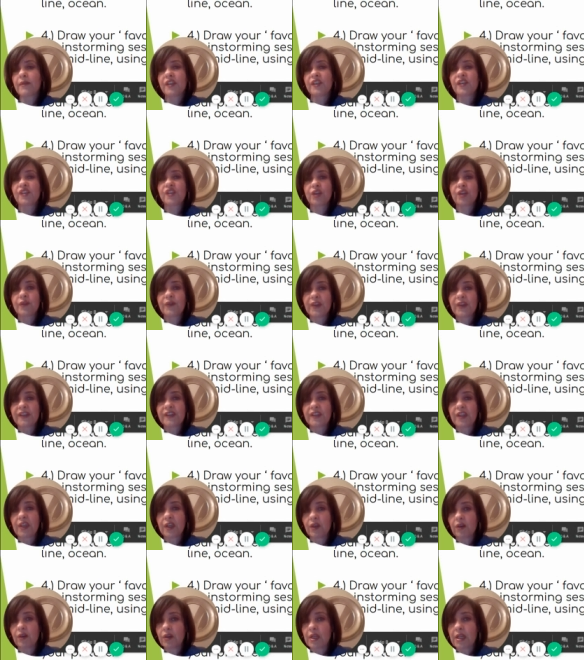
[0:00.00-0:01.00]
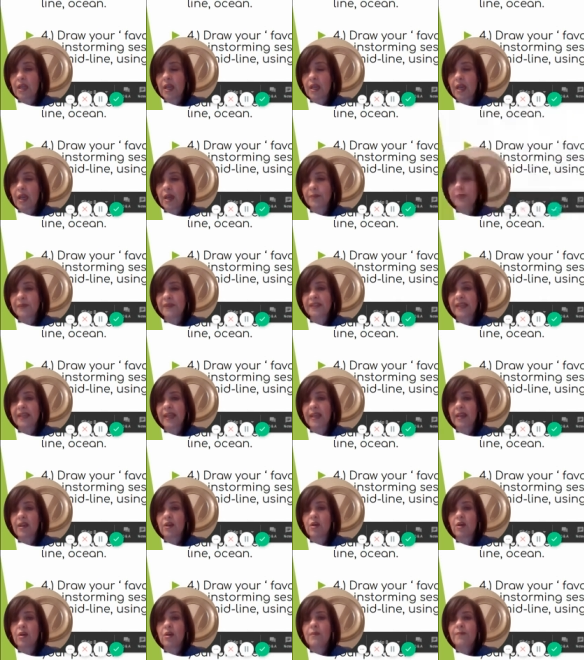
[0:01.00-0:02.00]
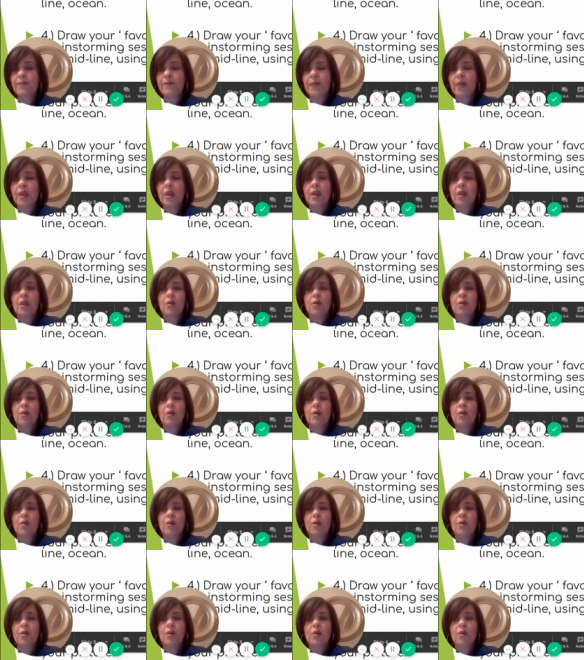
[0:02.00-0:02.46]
the surface that you're going to upcycle.